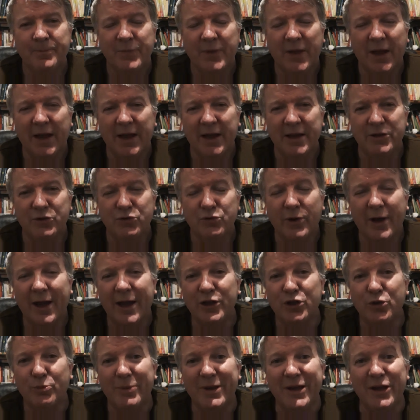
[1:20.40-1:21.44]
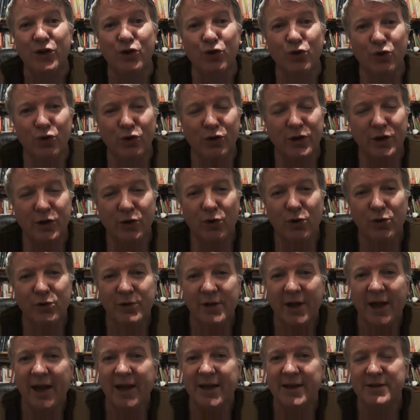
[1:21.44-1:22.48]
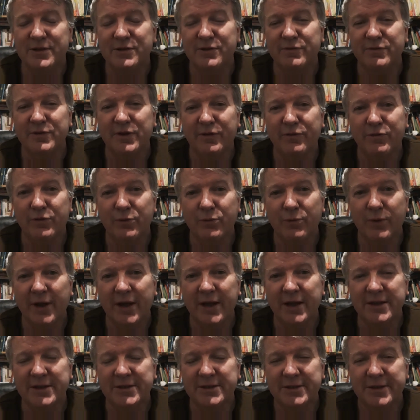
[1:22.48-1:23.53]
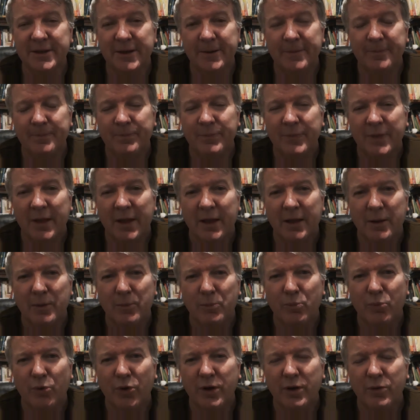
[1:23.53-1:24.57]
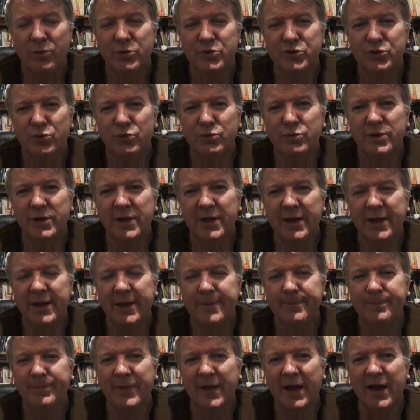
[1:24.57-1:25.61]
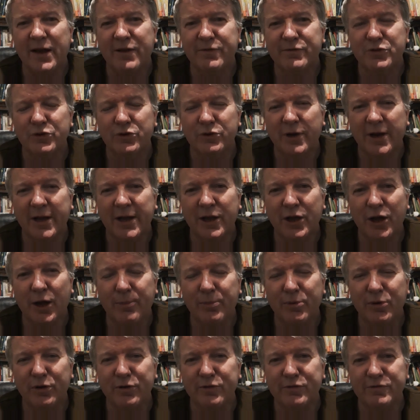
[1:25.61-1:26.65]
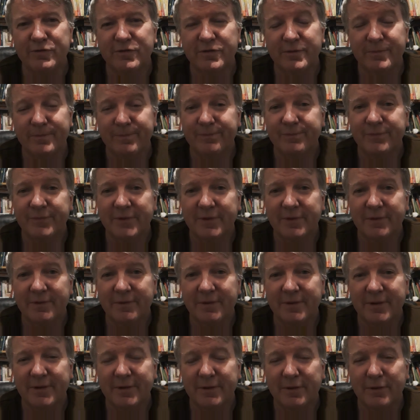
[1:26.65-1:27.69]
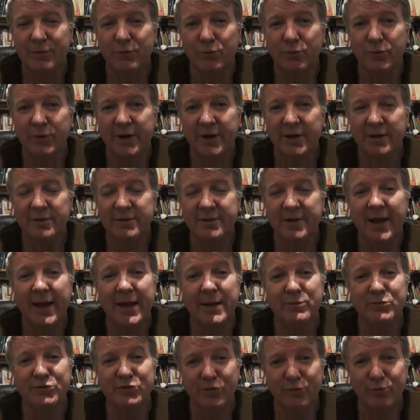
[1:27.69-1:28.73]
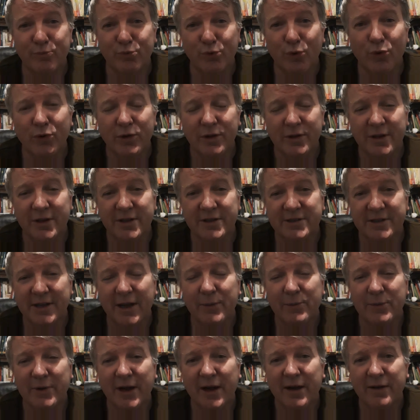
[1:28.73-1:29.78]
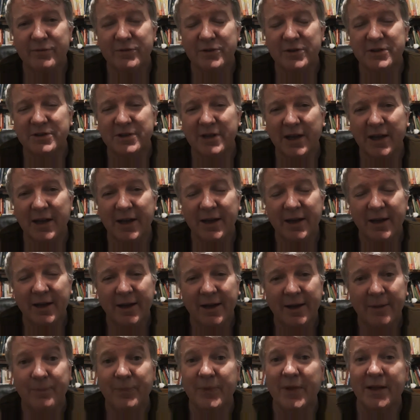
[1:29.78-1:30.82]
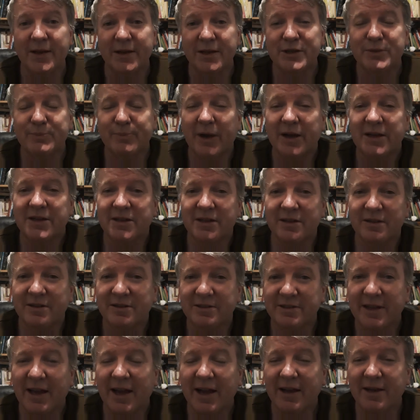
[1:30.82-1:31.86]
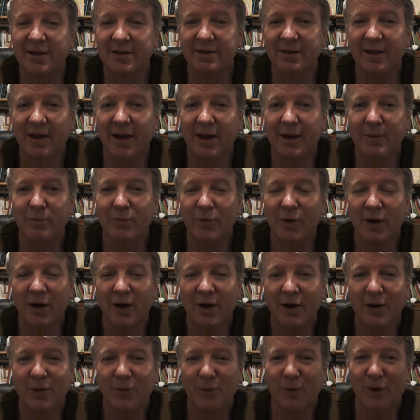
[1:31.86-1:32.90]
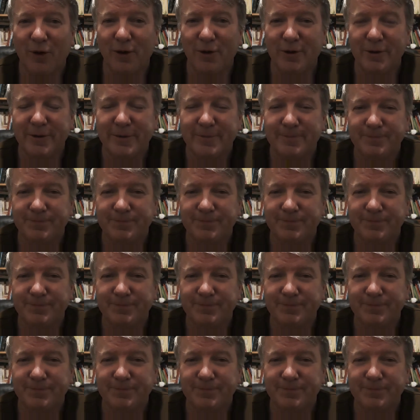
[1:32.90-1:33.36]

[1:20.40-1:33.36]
I tried to be good in all kinds of different ways. But it was only after a couple of real times of brokenness, I would have to say, and especially the second time round,